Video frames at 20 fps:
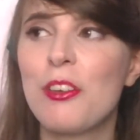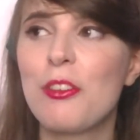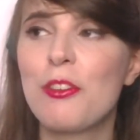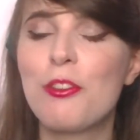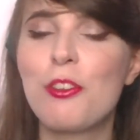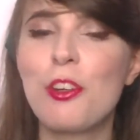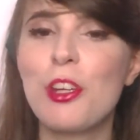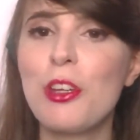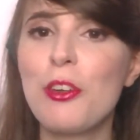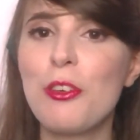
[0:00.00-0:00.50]

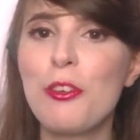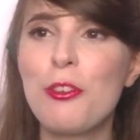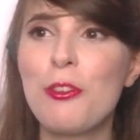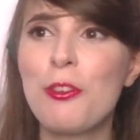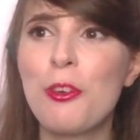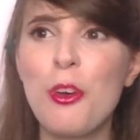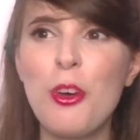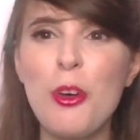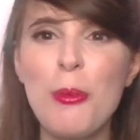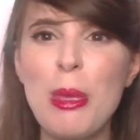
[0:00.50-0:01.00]
three or
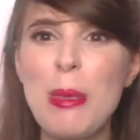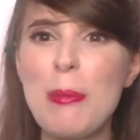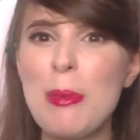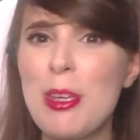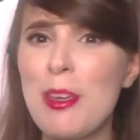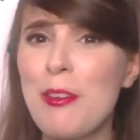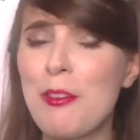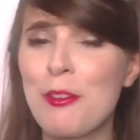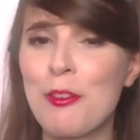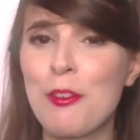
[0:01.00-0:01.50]
four, maybe
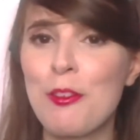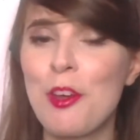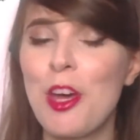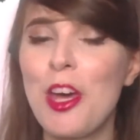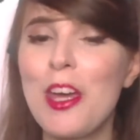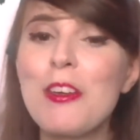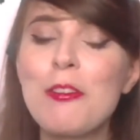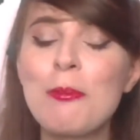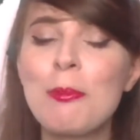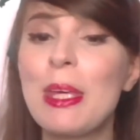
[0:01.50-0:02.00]
even
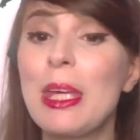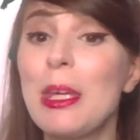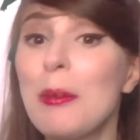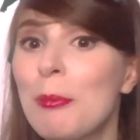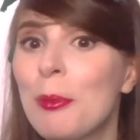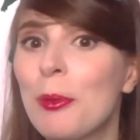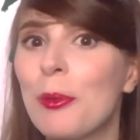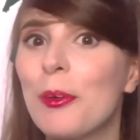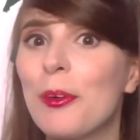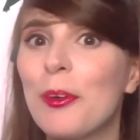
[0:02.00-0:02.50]
five
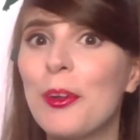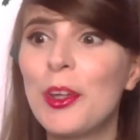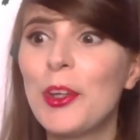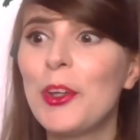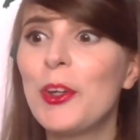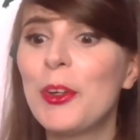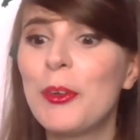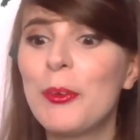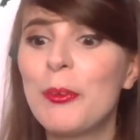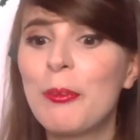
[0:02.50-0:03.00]
people
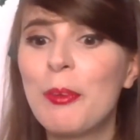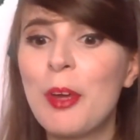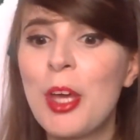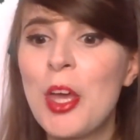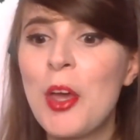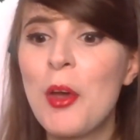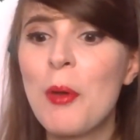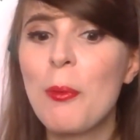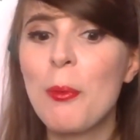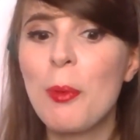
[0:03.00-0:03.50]
who
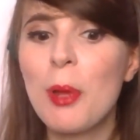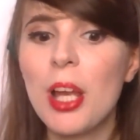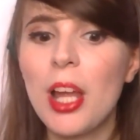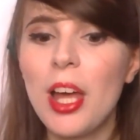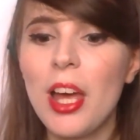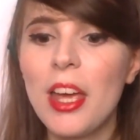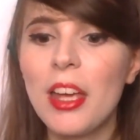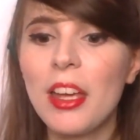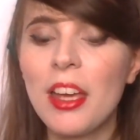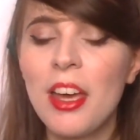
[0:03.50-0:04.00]
were
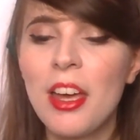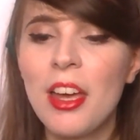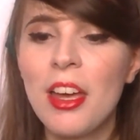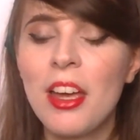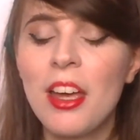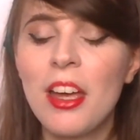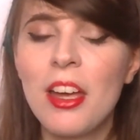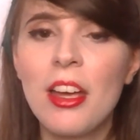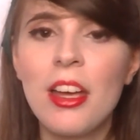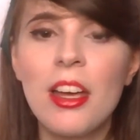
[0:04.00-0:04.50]
like,
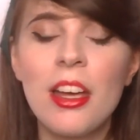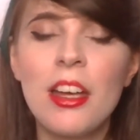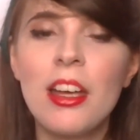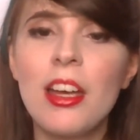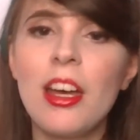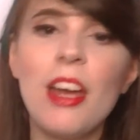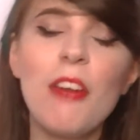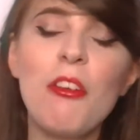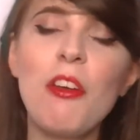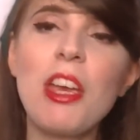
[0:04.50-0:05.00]

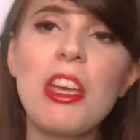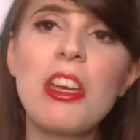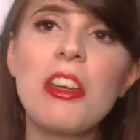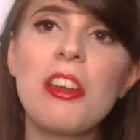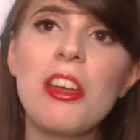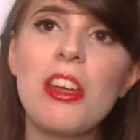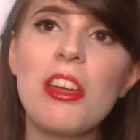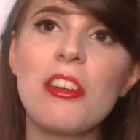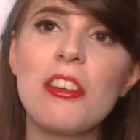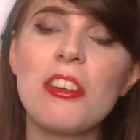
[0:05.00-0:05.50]
I
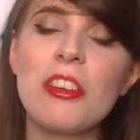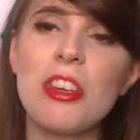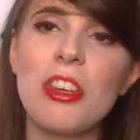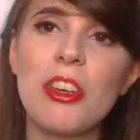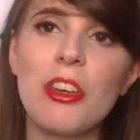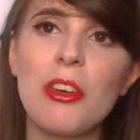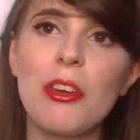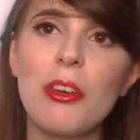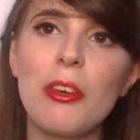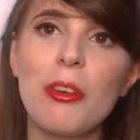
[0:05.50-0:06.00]
recognise
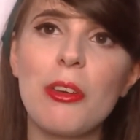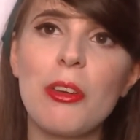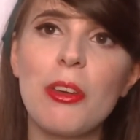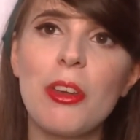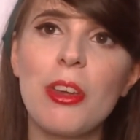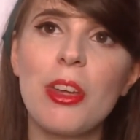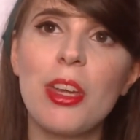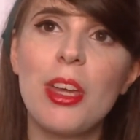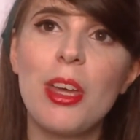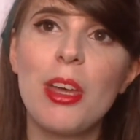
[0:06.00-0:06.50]
you,
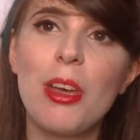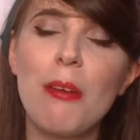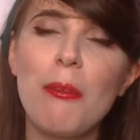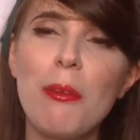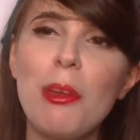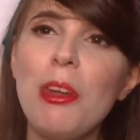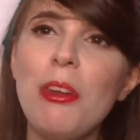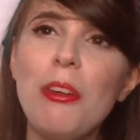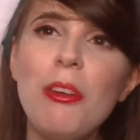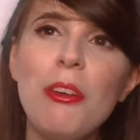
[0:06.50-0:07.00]

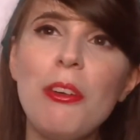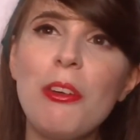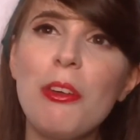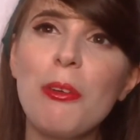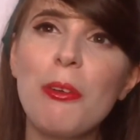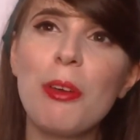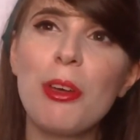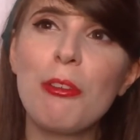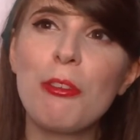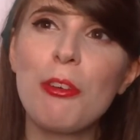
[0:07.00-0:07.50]
but I don't know
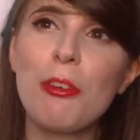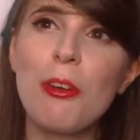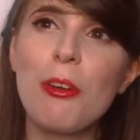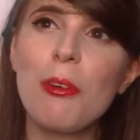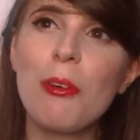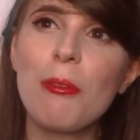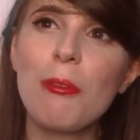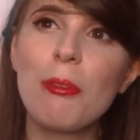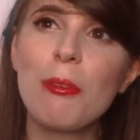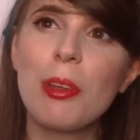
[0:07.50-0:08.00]
where from.
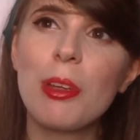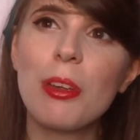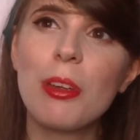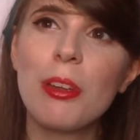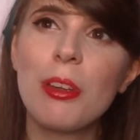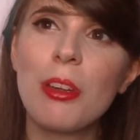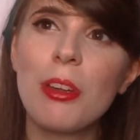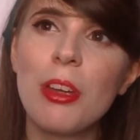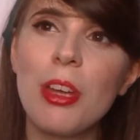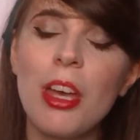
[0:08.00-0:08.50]

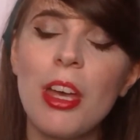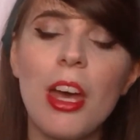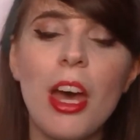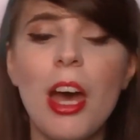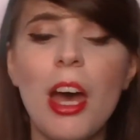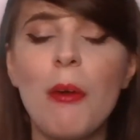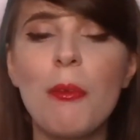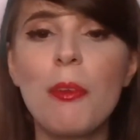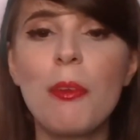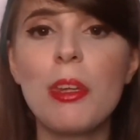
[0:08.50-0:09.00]

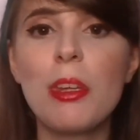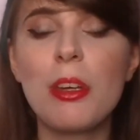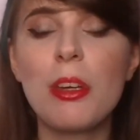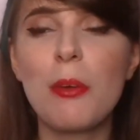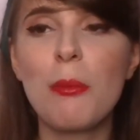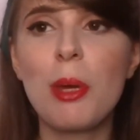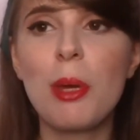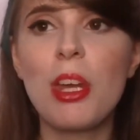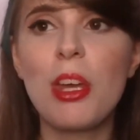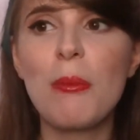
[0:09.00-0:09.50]
And
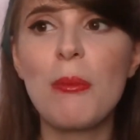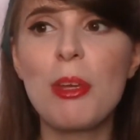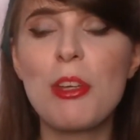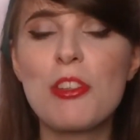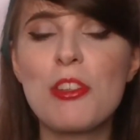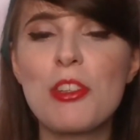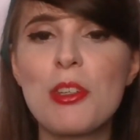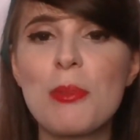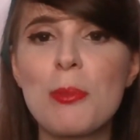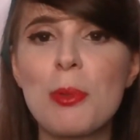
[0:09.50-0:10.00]
when I
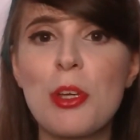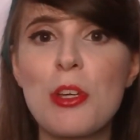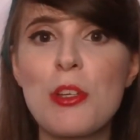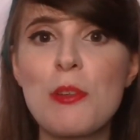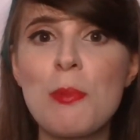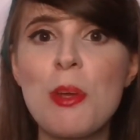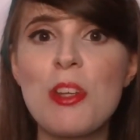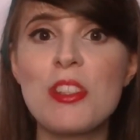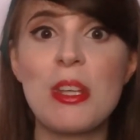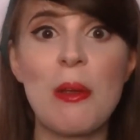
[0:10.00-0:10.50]
mentioned Bookish
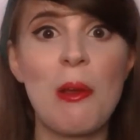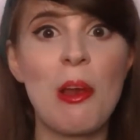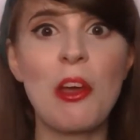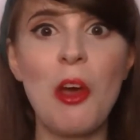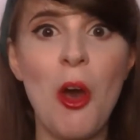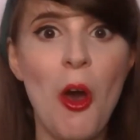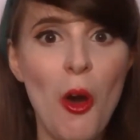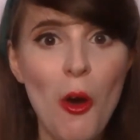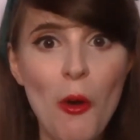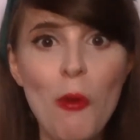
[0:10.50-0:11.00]
Brits, they were like,
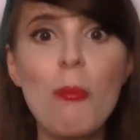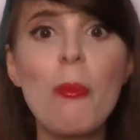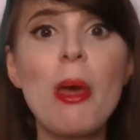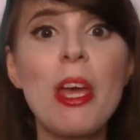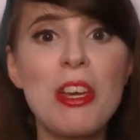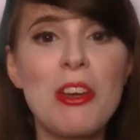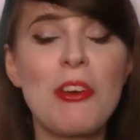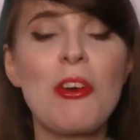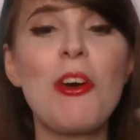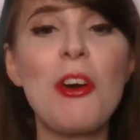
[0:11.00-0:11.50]
oh
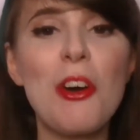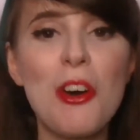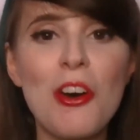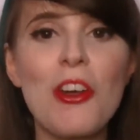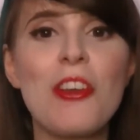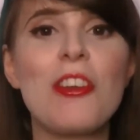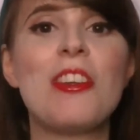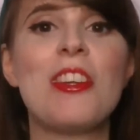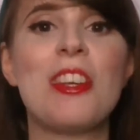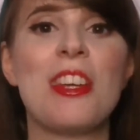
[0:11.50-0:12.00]
my
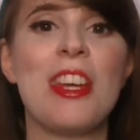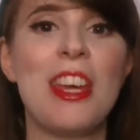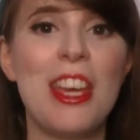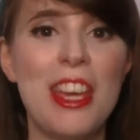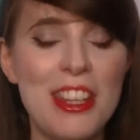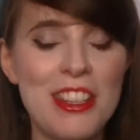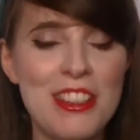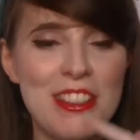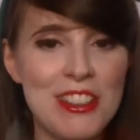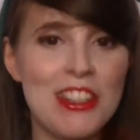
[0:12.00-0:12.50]
god,
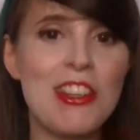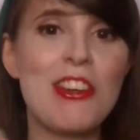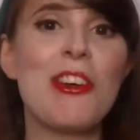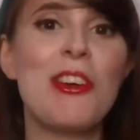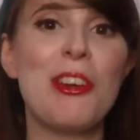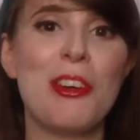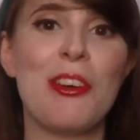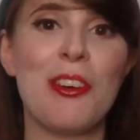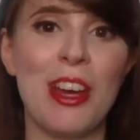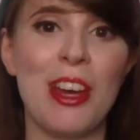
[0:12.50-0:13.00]
it's
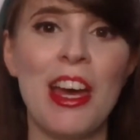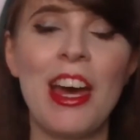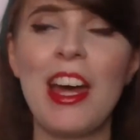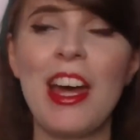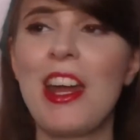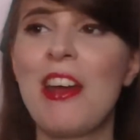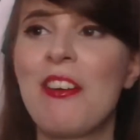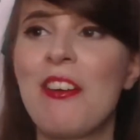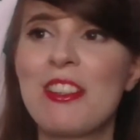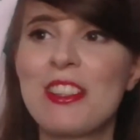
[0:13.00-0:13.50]
you!
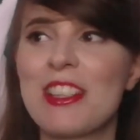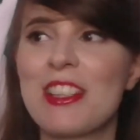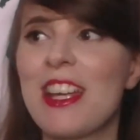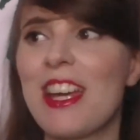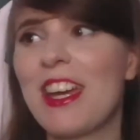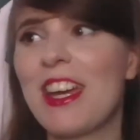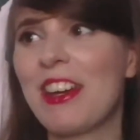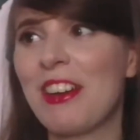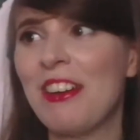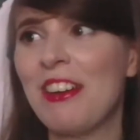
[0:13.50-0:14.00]
And I was
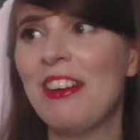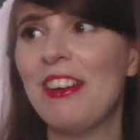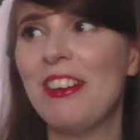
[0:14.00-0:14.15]
like,